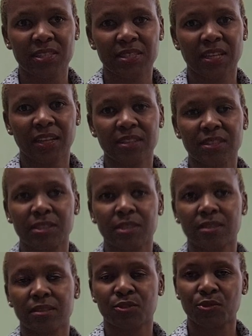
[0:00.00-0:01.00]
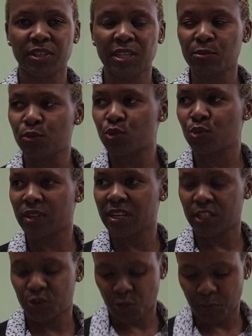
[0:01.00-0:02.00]
times is not able to run
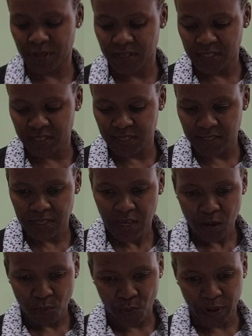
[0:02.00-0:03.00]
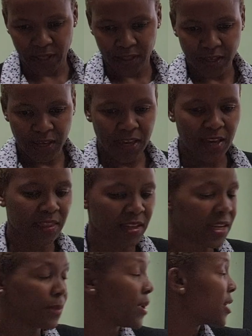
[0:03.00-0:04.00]
its operations well. And then
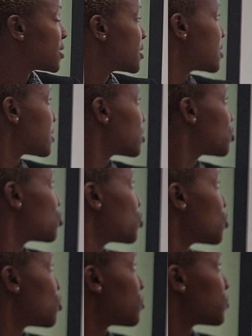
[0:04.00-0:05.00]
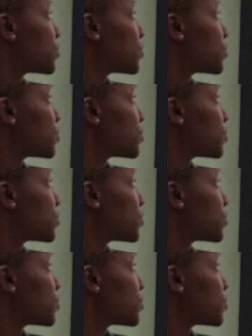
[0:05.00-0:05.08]
our asset ratio of